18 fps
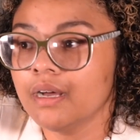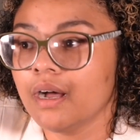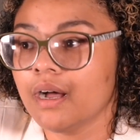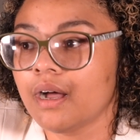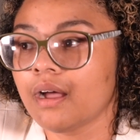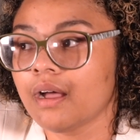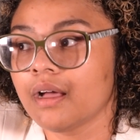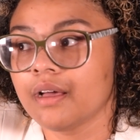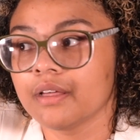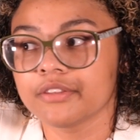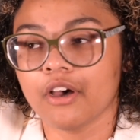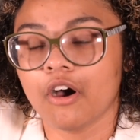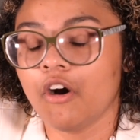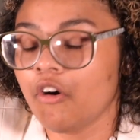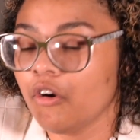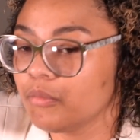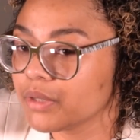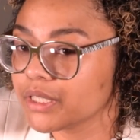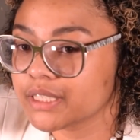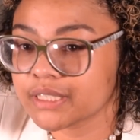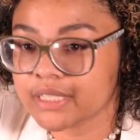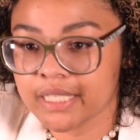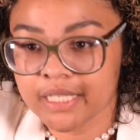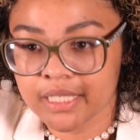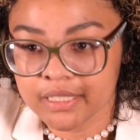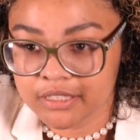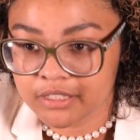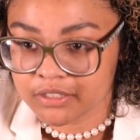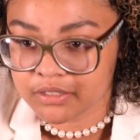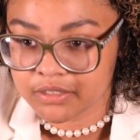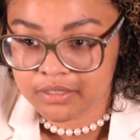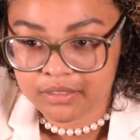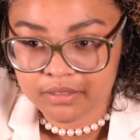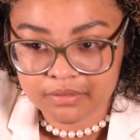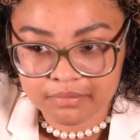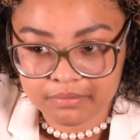The homeless
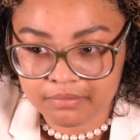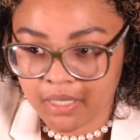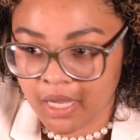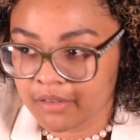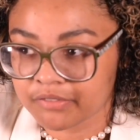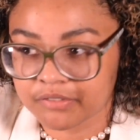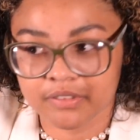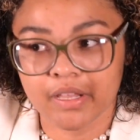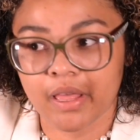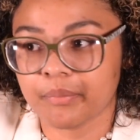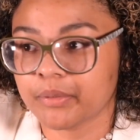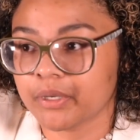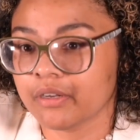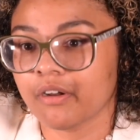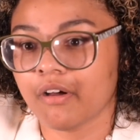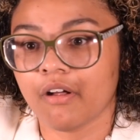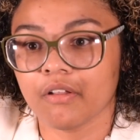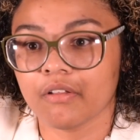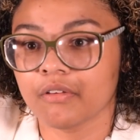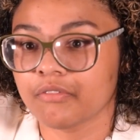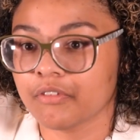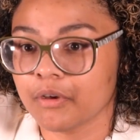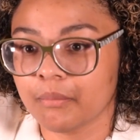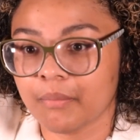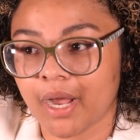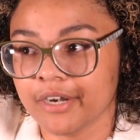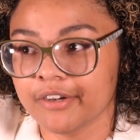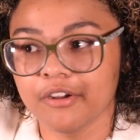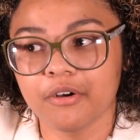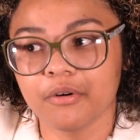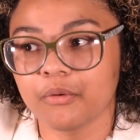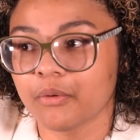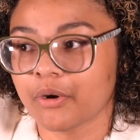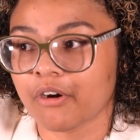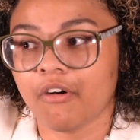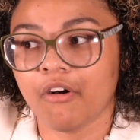tents, I've slept in all of them. I know
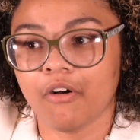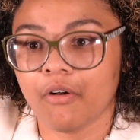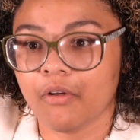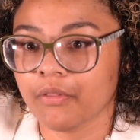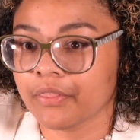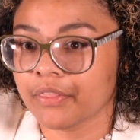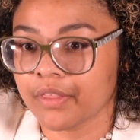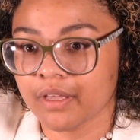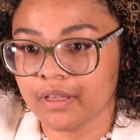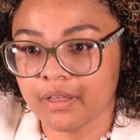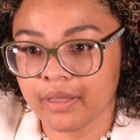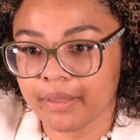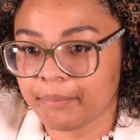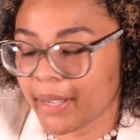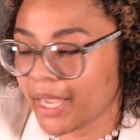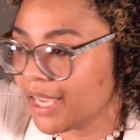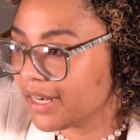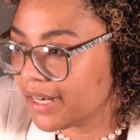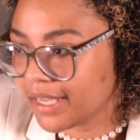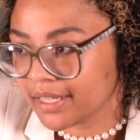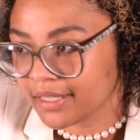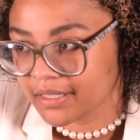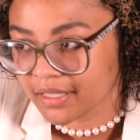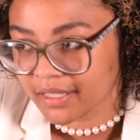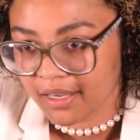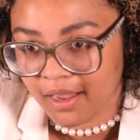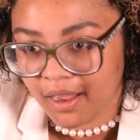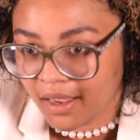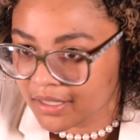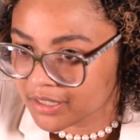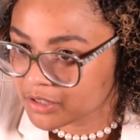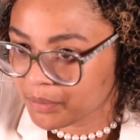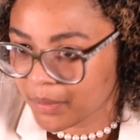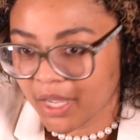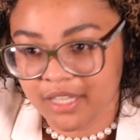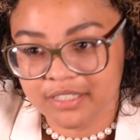where all the panhandling
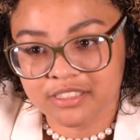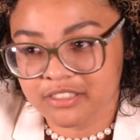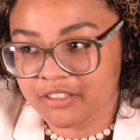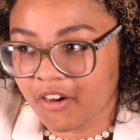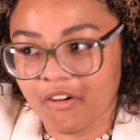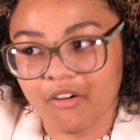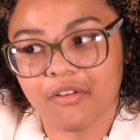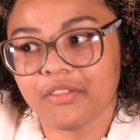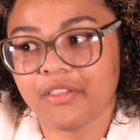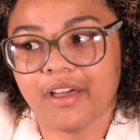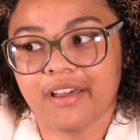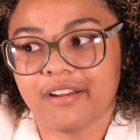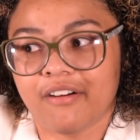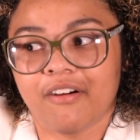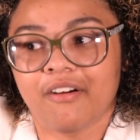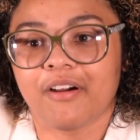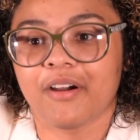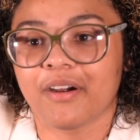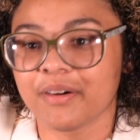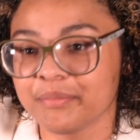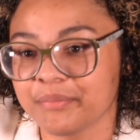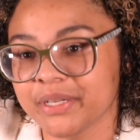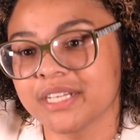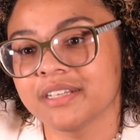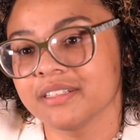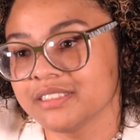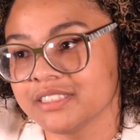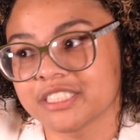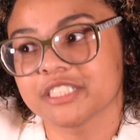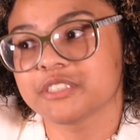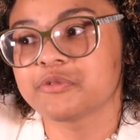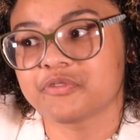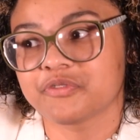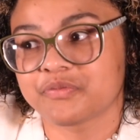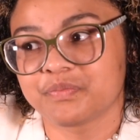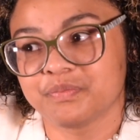hotspots and all that are,
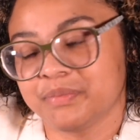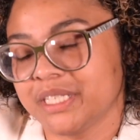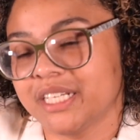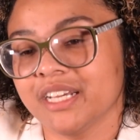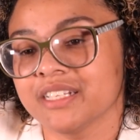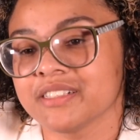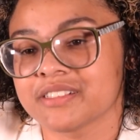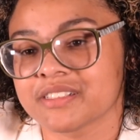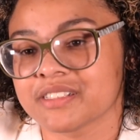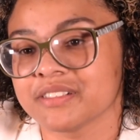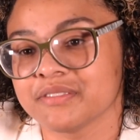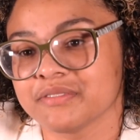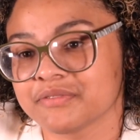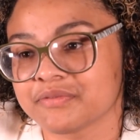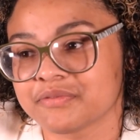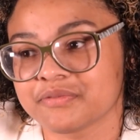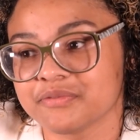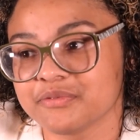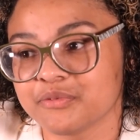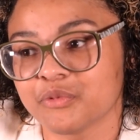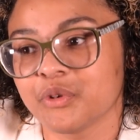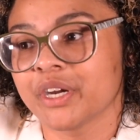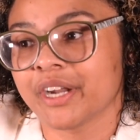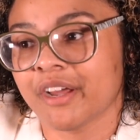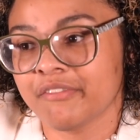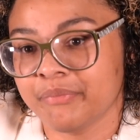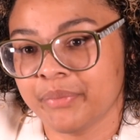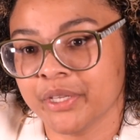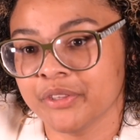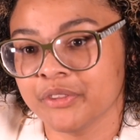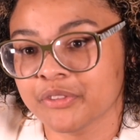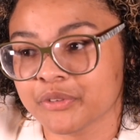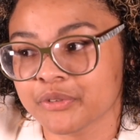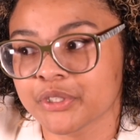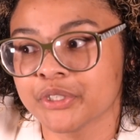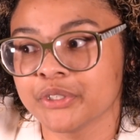because of what I've
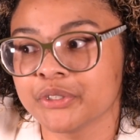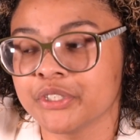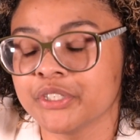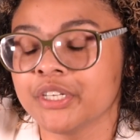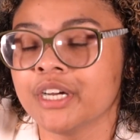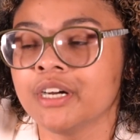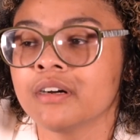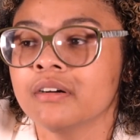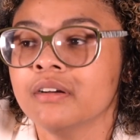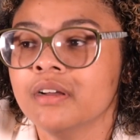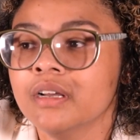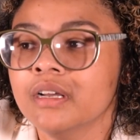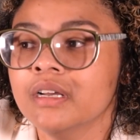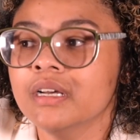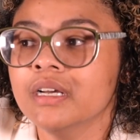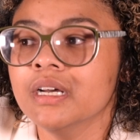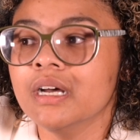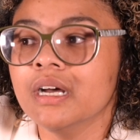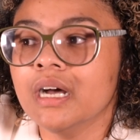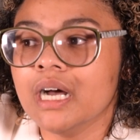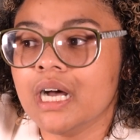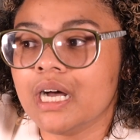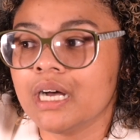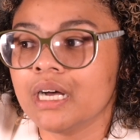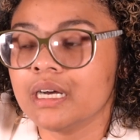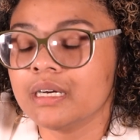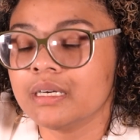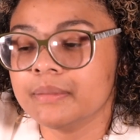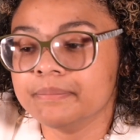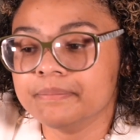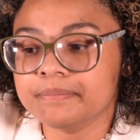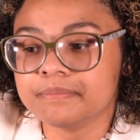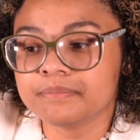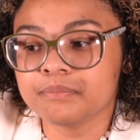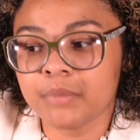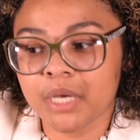been through, you know.
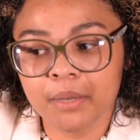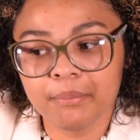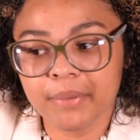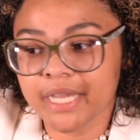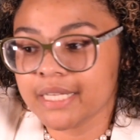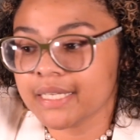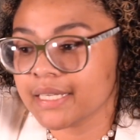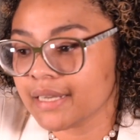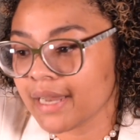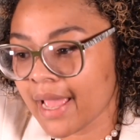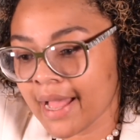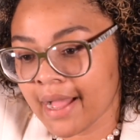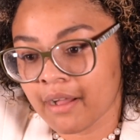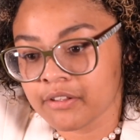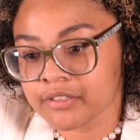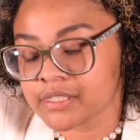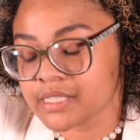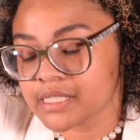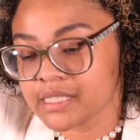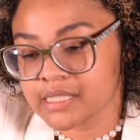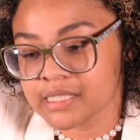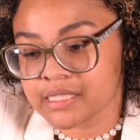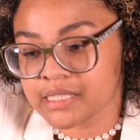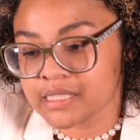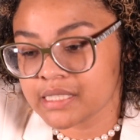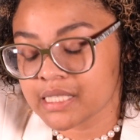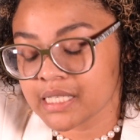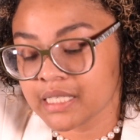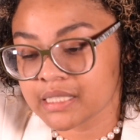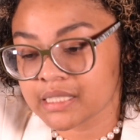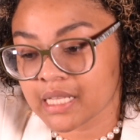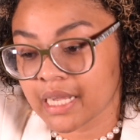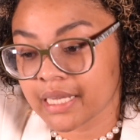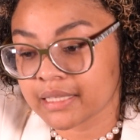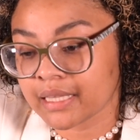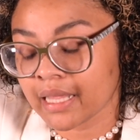Abandoned houses and things
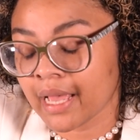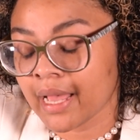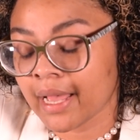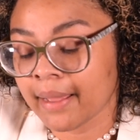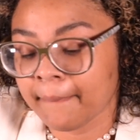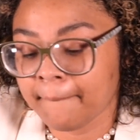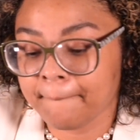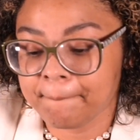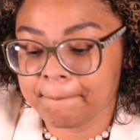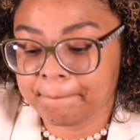like that.